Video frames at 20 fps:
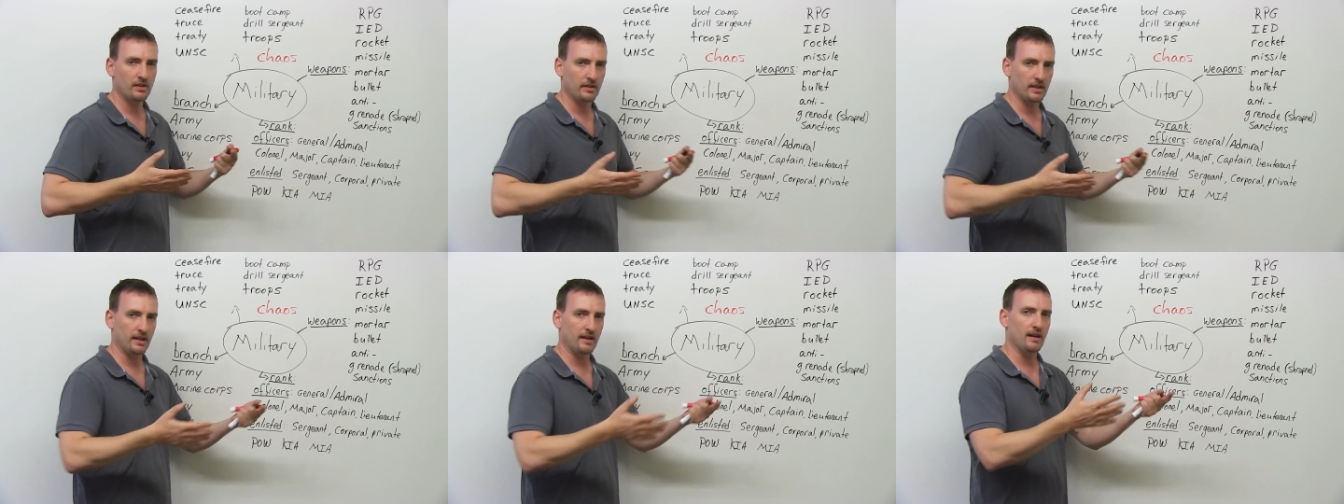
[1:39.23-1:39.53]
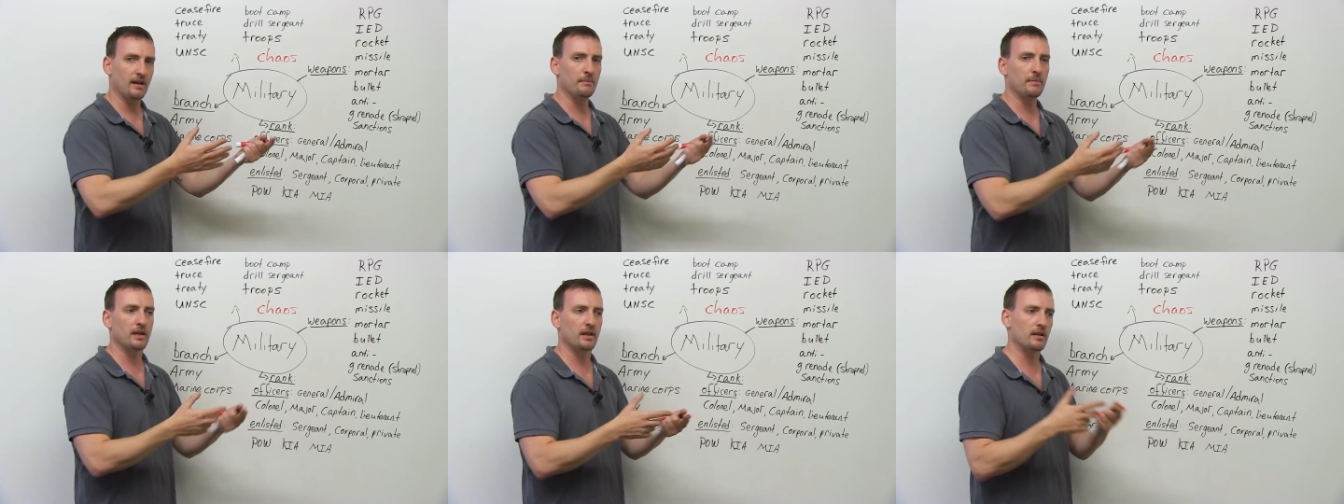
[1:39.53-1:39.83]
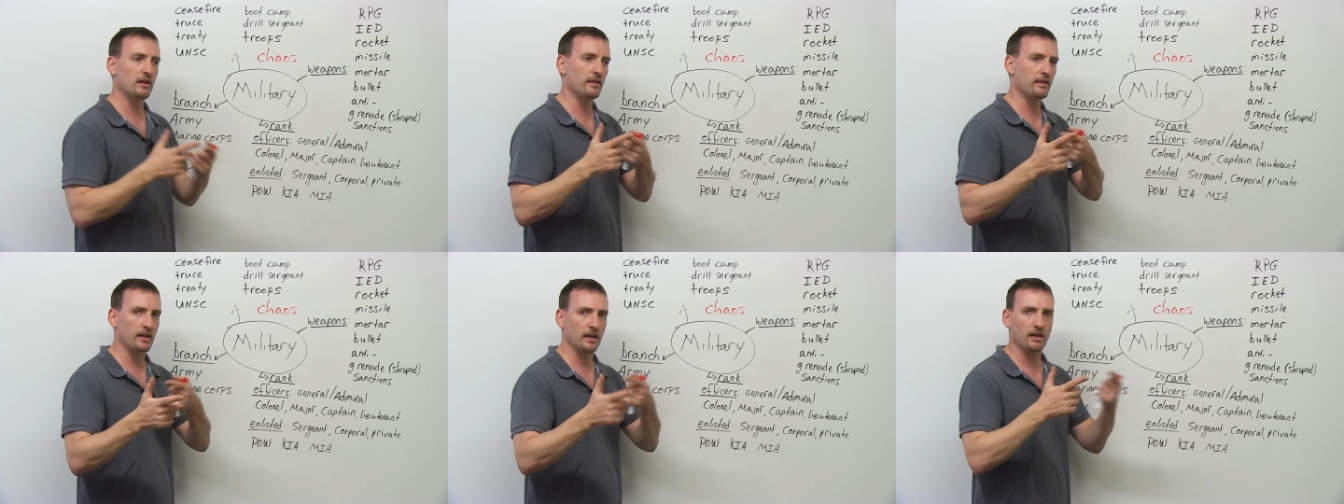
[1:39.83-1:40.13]
they come
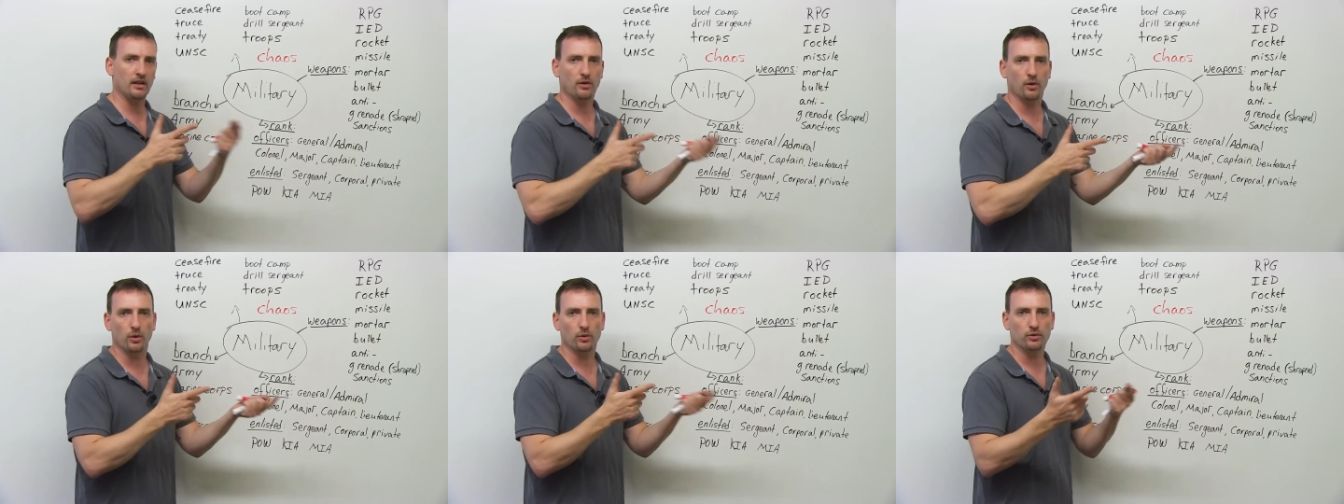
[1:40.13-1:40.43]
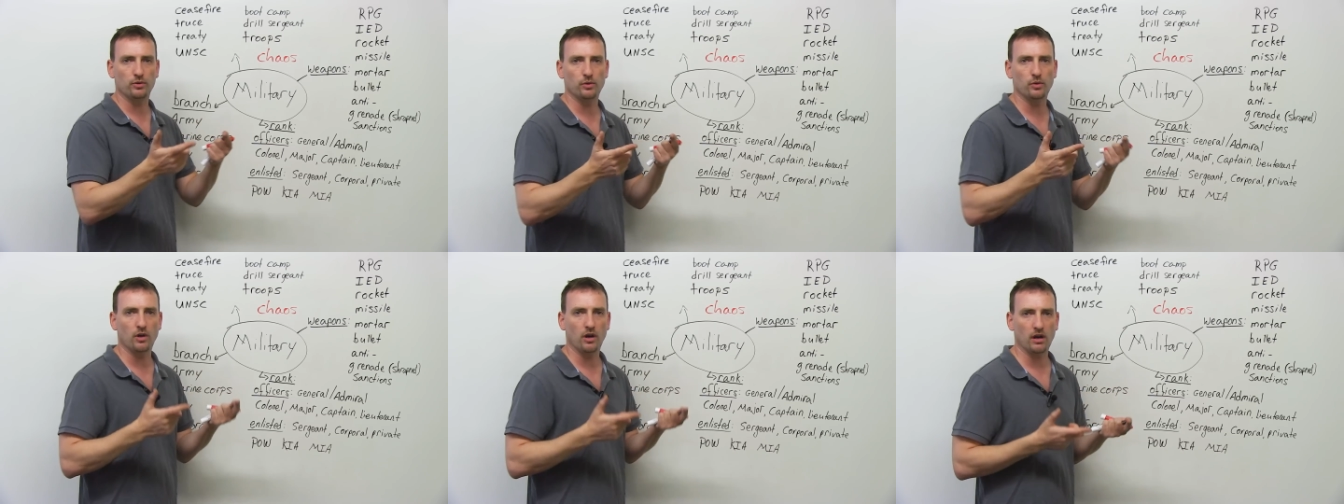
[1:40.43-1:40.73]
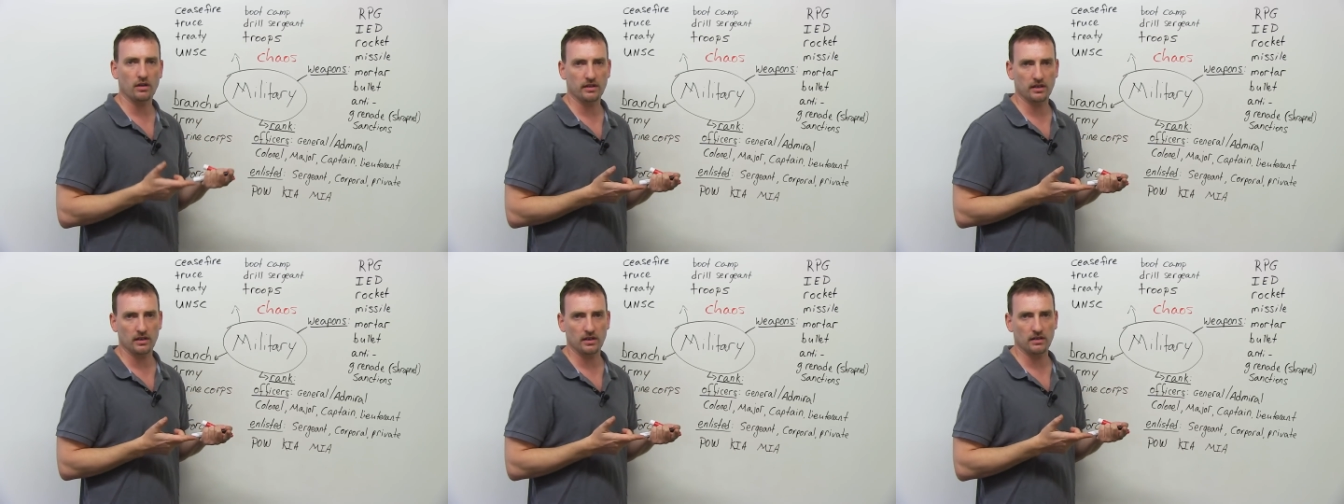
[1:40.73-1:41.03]
in and they go do
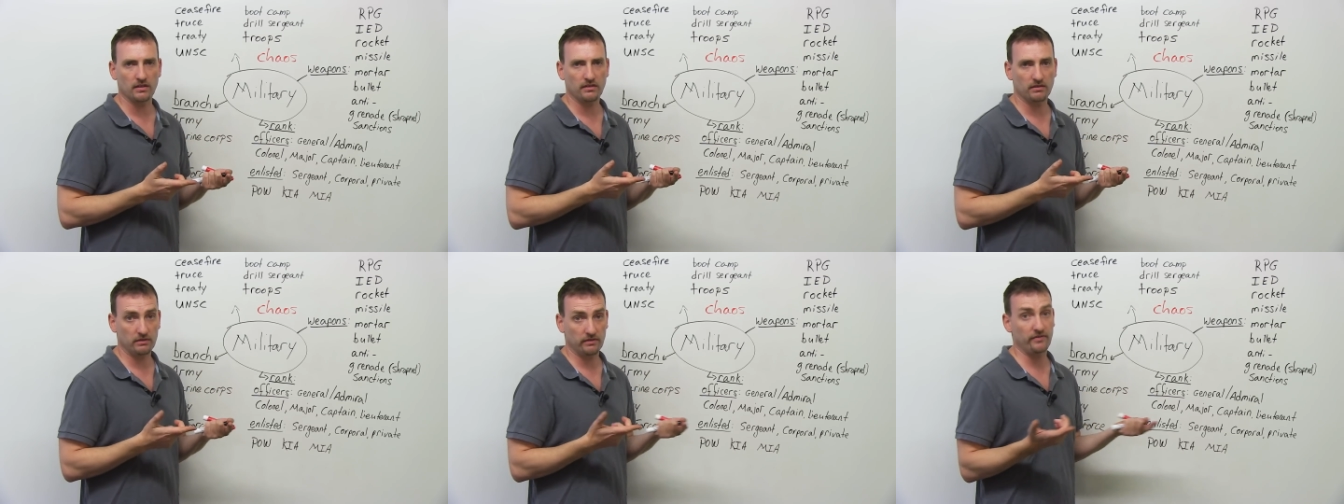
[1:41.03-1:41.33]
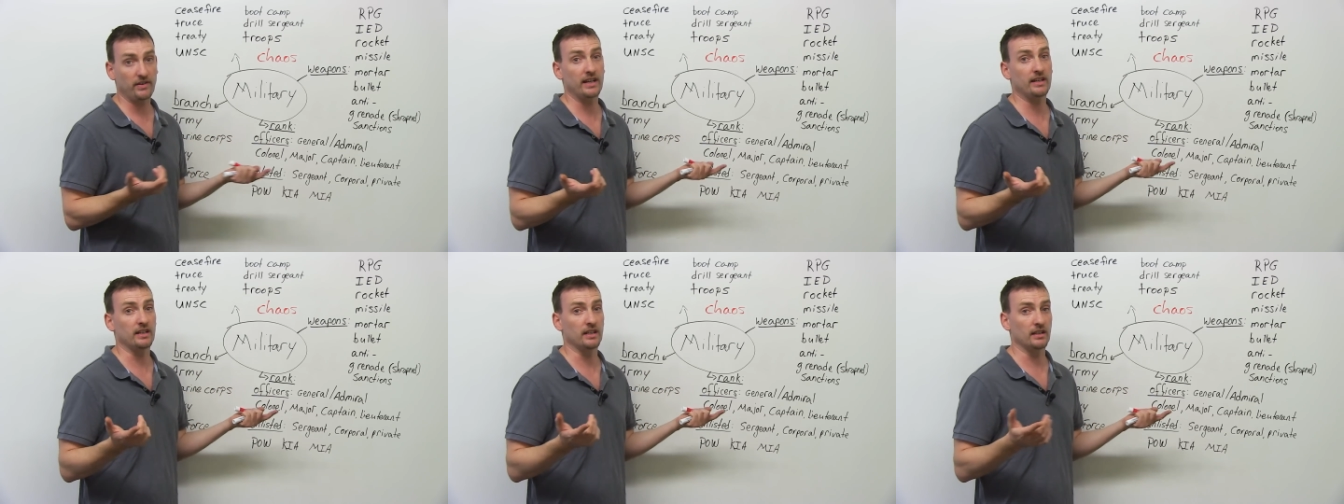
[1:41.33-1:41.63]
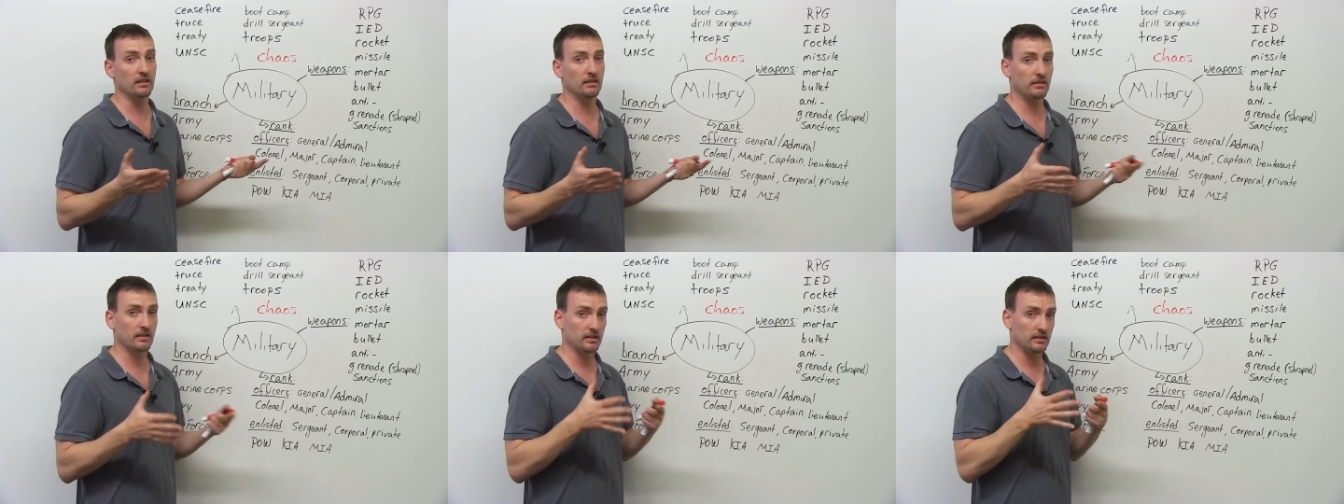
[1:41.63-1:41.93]
all the
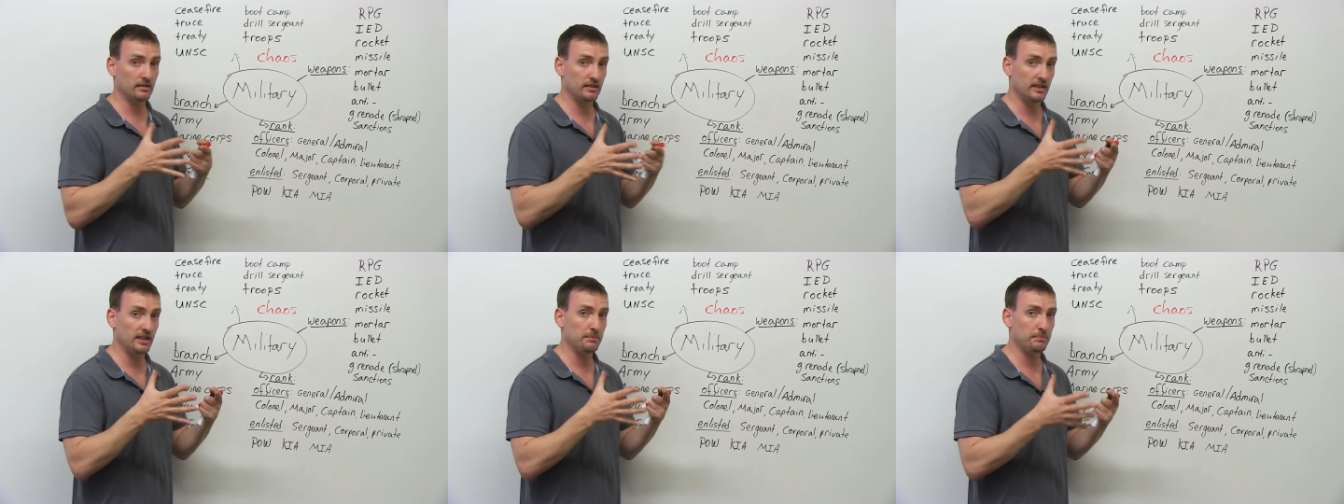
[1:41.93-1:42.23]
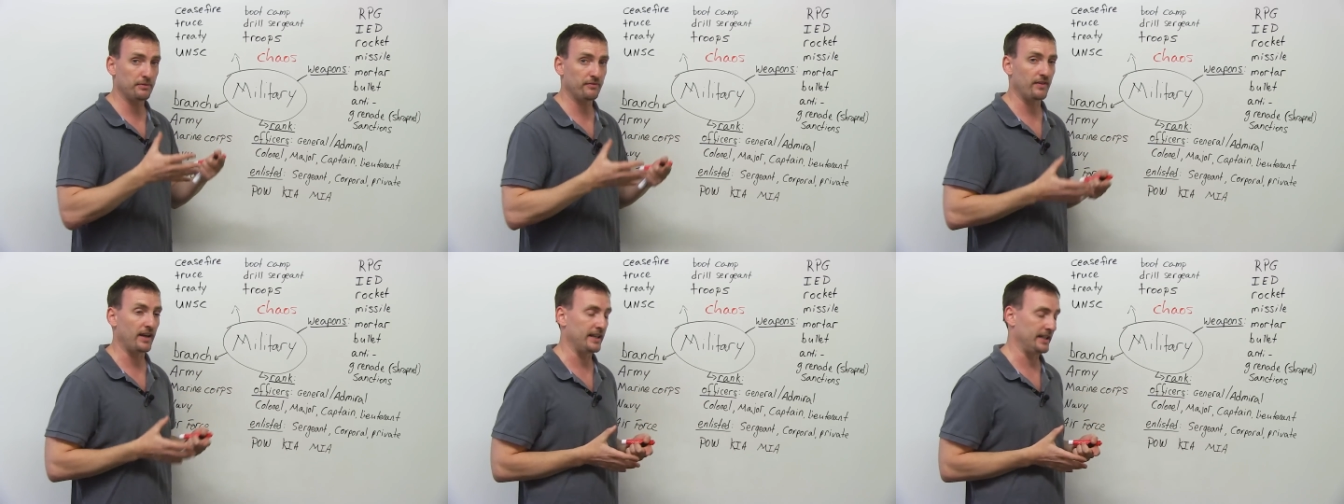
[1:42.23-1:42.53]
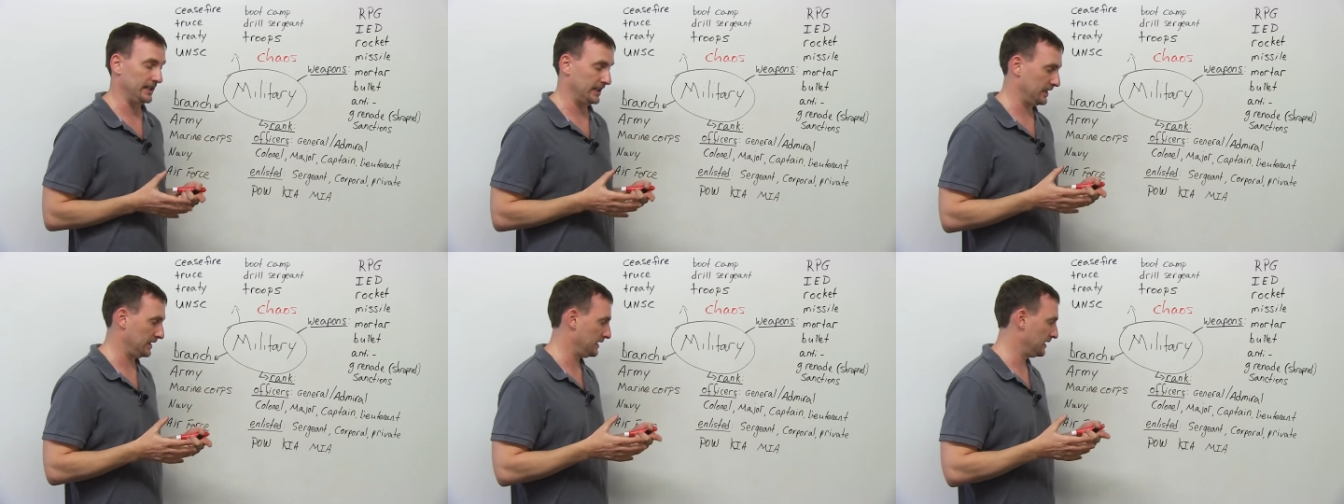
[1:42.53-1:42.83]
fighting, the deep
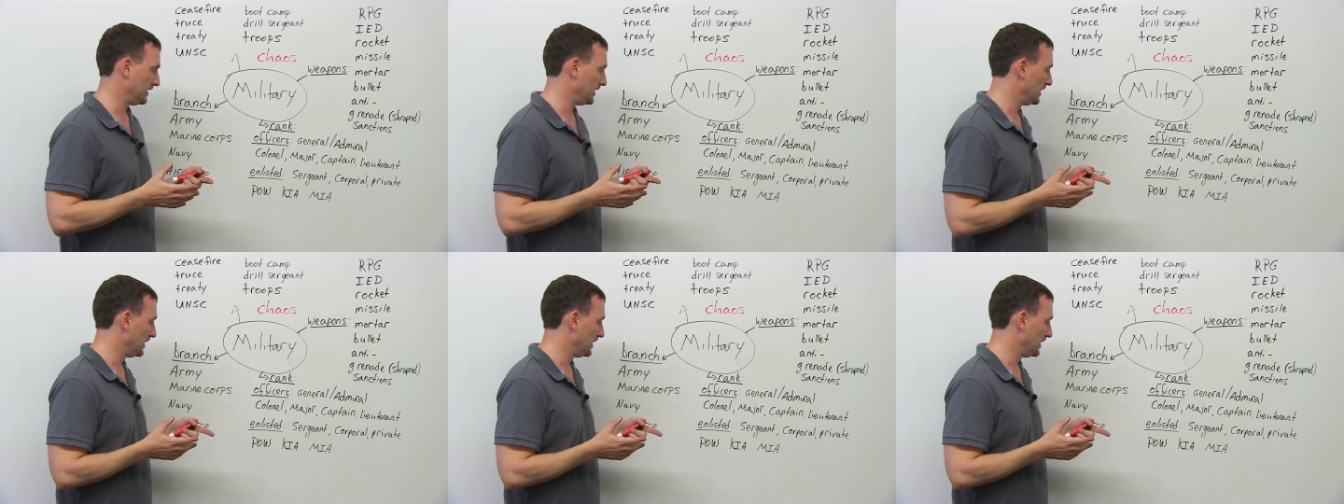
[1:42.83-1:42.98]
fighting.